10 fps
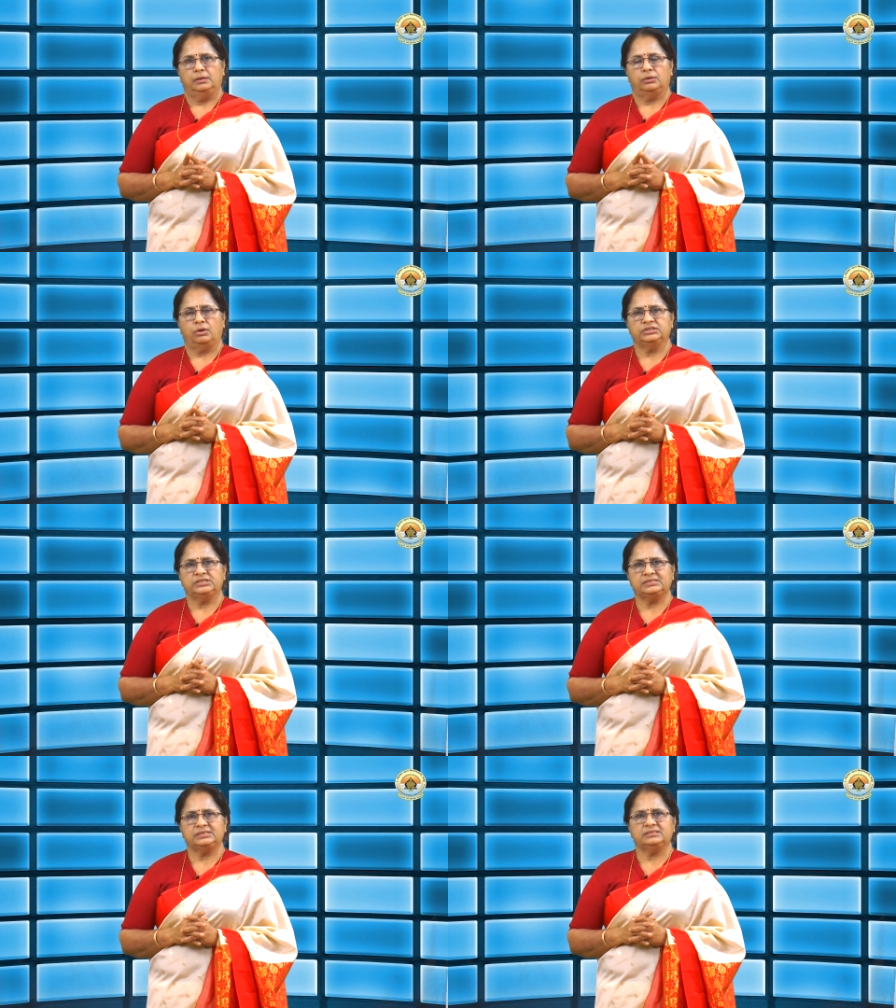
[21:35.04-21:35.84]

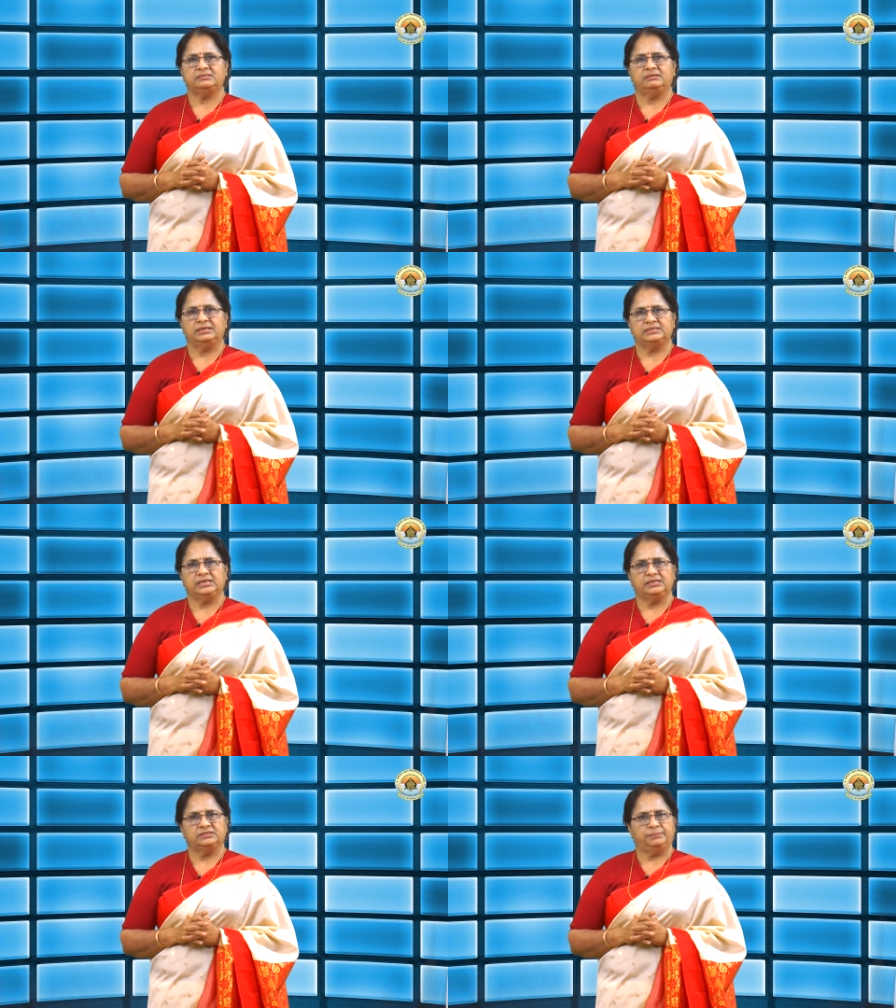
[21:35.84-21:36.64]
Consciousness
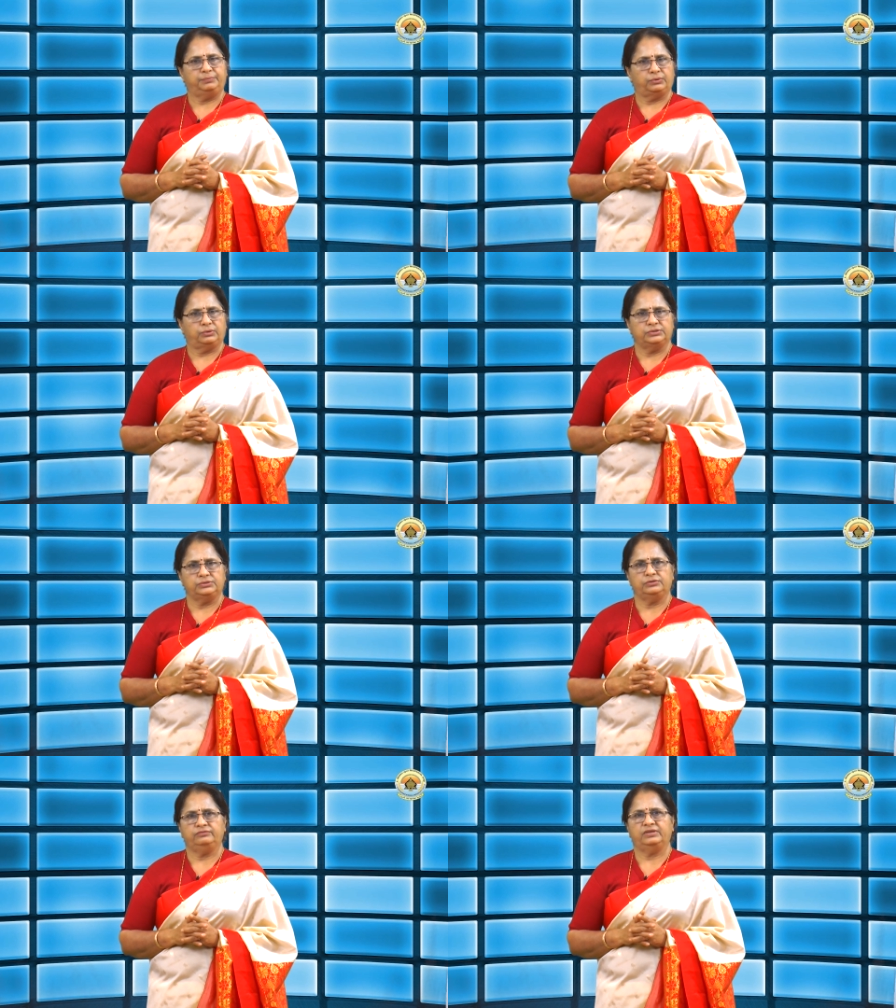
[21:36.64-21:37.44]
raising is the
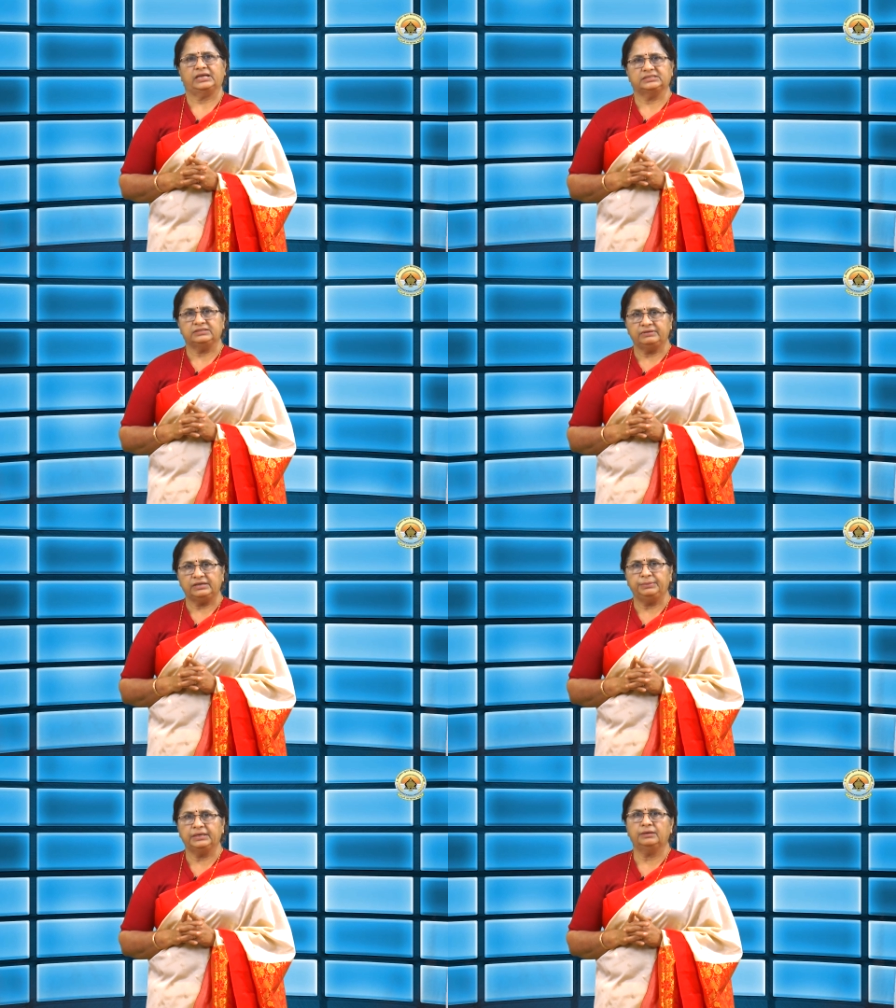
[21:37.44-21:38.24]
process of
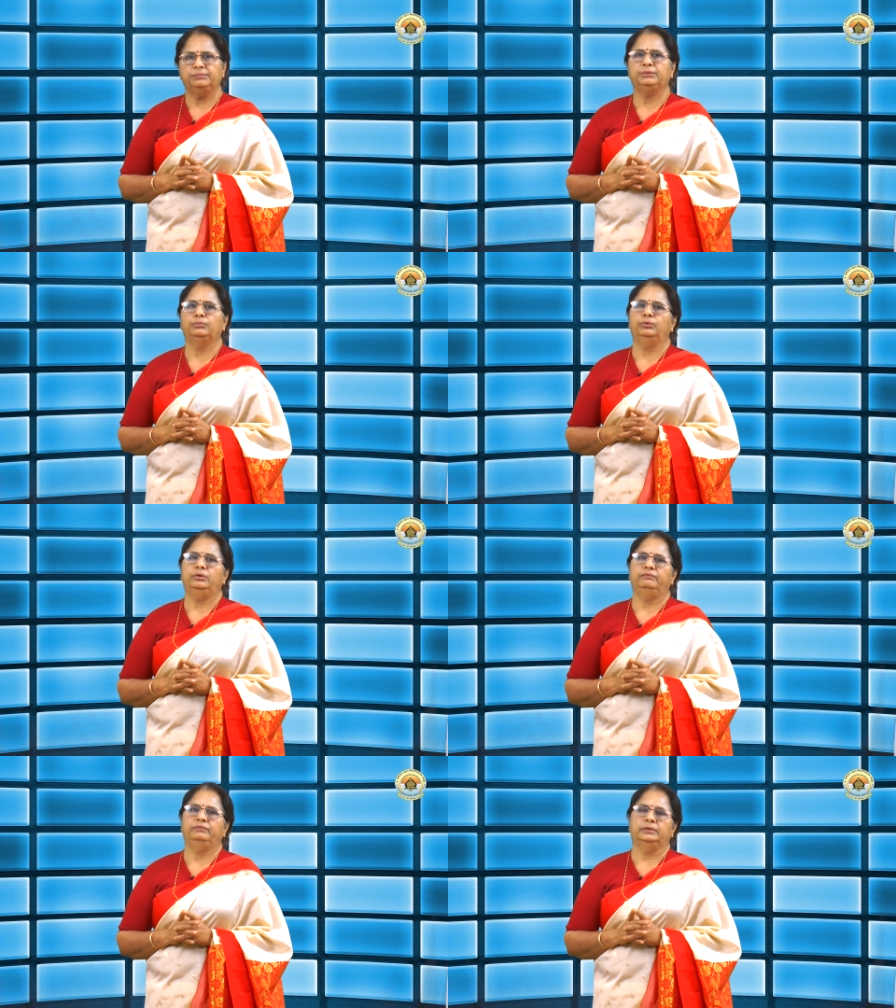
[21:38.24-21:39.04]
actively becoming
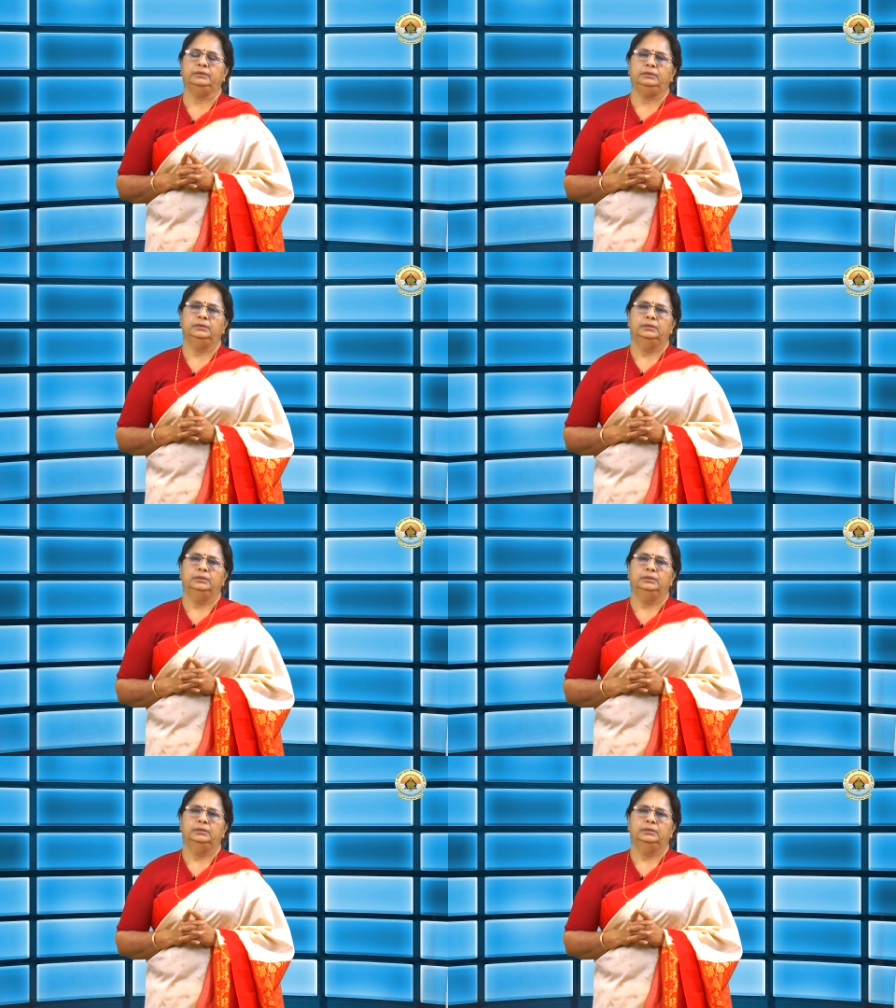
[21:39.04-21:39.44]
more aware,